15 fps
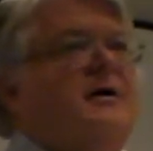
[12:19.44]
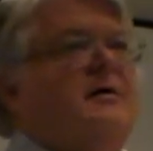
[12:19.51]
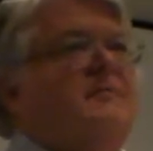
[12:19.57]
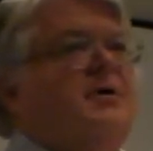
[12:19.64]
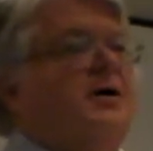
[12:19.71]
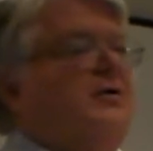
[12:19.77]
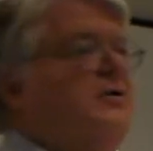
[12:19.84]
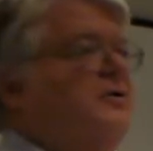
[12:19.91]

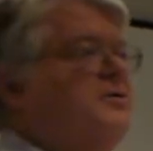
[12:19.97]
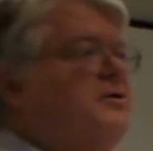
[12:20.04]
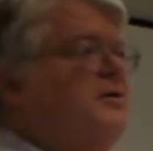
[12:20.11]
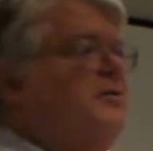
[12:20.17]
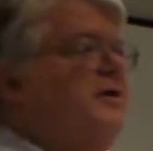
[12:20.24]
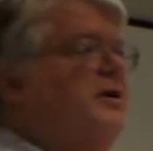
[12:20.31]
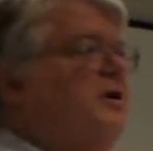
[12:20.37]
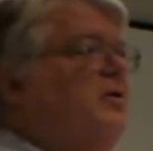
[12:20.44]
partners
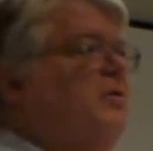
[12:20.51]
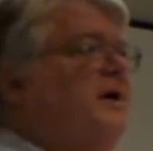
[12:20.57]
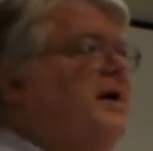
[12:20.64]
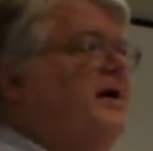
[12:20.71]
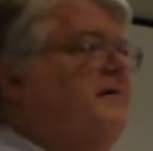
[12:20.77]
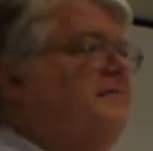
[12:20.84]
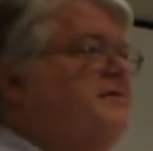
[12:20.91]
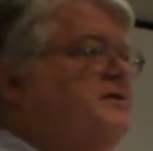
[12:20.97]
that we know we
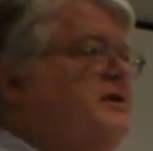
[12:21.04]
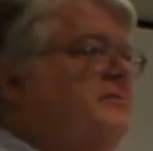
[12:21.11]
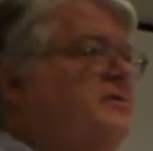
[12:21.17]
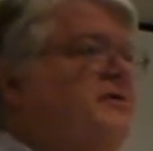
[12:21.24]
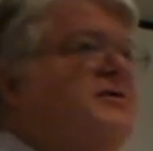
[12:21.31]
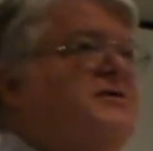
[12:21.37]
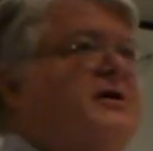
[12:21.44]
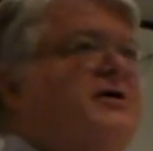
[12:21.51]
have in some of
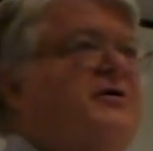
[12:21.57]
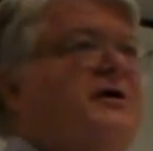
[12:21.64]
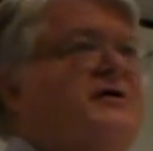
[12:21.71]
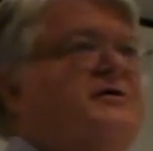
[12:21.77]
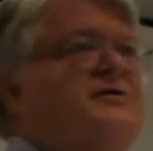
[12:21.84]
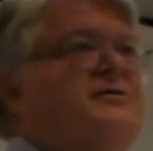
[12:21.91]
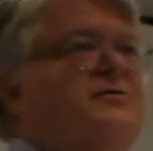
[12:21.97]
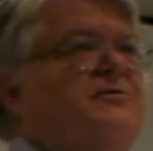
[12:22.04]
those
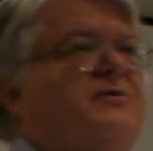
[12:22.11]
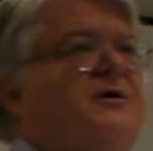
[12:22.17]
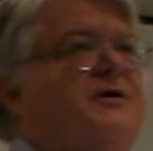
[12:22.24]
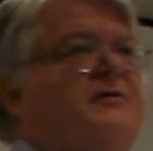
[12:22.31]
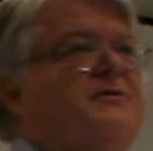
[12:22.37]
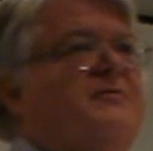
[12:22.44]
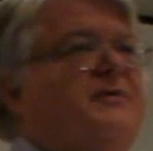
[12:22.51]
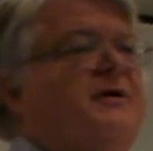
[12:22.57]
areas
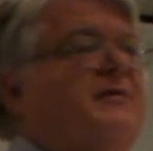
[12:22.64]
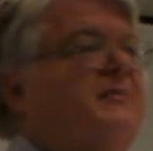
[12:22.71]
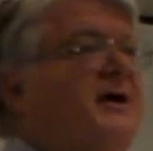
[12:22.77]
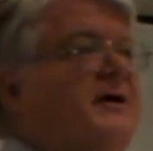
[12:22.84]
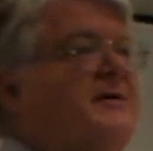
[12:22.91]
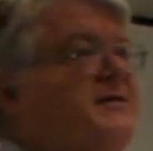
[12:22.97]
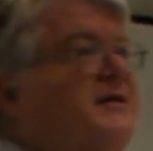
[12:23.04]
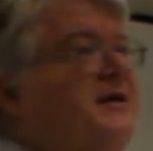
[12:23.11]
to
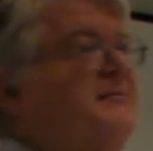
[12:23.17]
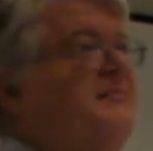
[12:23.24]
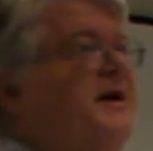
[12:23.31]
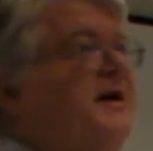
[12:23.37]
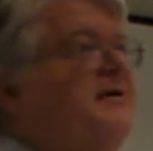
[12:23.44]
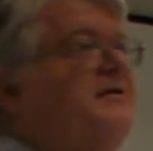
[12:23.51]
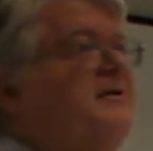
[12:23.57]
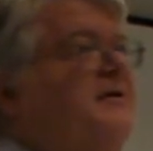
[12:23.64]
minimize the
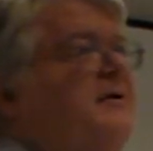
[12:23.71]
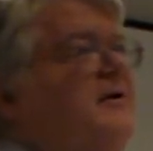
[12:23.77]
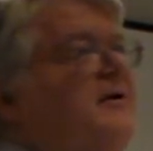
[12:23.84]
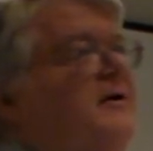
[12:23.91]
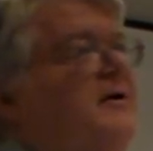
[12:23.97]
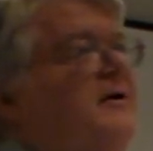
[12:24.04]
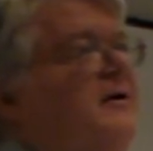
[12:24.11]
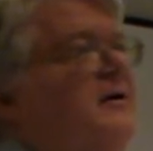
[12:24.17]
impact
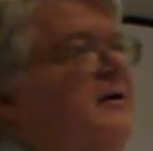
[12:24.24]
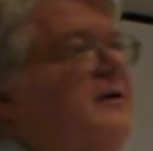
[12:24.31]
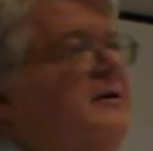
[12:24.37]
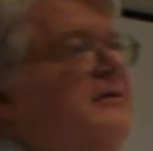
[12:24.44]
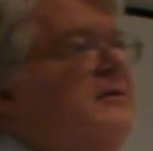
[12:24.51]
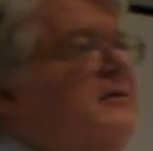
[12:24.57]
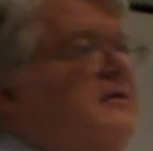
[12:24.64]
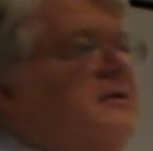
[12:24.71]
on
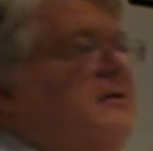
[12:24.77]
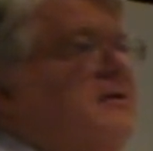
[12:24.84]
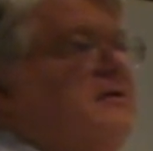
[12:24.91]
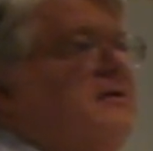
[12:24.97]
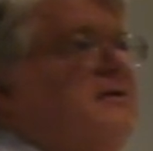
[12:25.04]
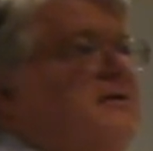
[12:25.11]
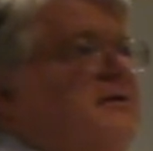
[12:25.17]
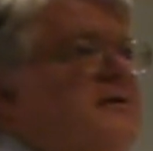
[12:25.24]

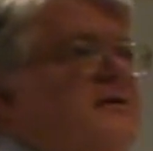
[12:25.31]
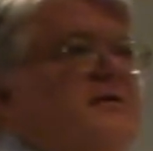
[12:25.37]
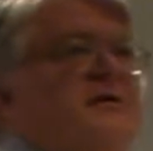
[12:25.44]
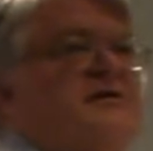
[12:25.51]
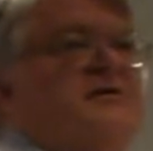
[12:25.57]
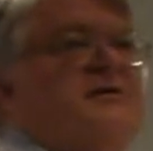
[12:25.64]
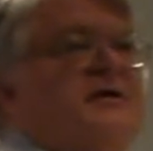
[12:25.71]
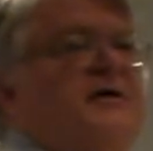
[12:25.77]

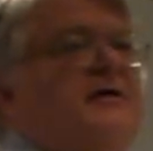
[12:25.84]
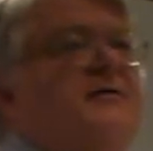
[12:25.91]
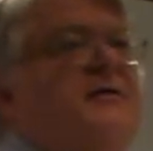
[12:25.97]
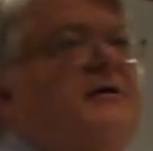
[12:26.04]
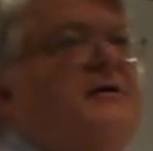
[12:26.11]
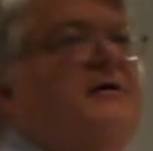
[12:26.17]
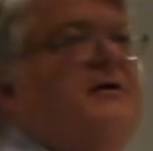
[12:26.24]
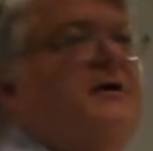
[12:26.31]
us, and
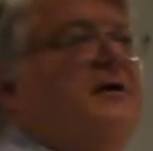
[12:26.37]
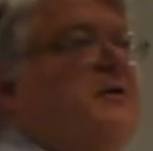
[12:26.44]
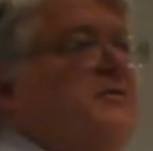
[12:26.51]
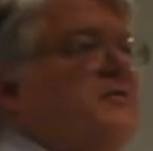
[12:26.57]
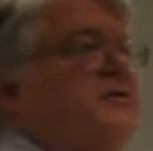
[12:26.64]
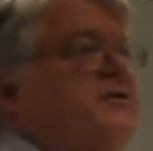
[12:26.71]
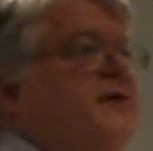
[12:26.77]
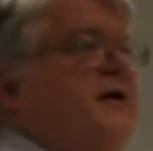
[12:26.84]

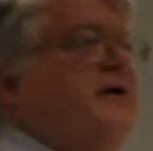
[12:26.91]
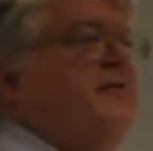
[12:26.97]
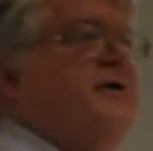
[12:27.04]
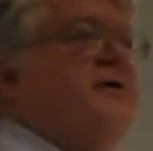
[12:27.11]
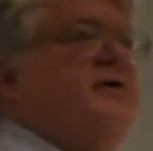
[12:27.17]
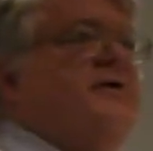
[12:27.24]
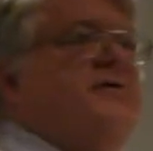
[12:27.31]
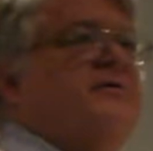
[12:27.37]
we'll see how
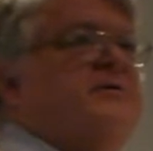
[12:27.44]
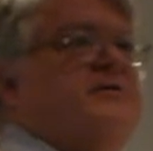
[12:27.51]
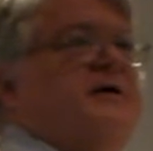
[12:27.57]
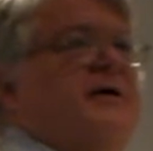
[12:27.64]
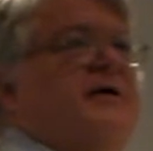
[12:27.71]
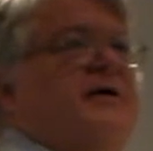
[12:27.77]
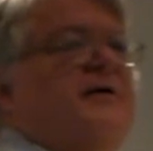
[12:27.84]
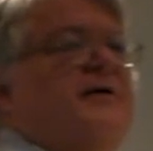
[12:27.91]
that goes.
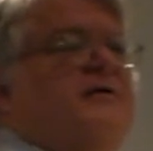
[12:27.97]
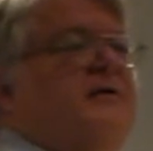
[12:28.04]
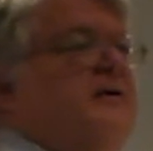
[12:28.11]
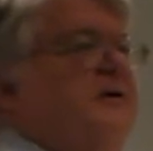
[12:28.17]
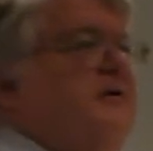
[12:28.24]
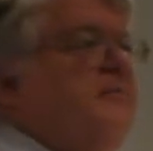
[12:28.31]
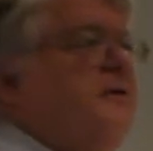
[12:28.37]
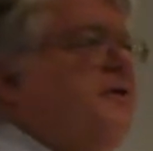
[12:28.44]
A
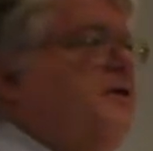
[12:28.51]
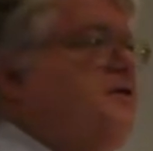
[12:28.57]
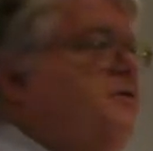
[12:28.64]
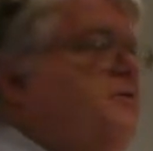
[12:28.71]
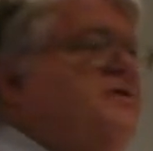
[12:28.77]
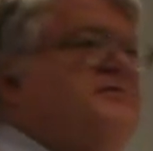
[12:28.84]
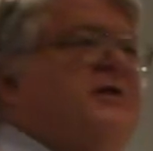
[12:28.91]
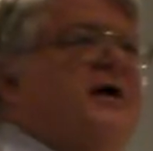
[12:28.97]

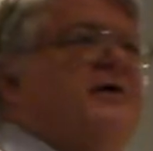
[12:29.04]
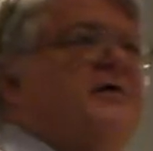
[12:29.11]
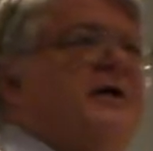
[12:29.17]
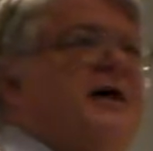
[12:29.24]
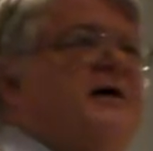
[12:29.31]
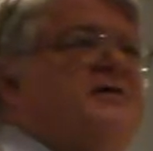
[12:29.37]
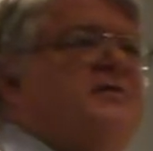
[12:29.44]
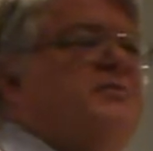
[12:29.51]
petition was filed
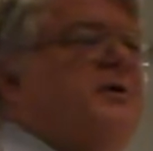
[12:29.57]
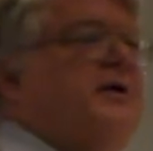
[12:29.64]
last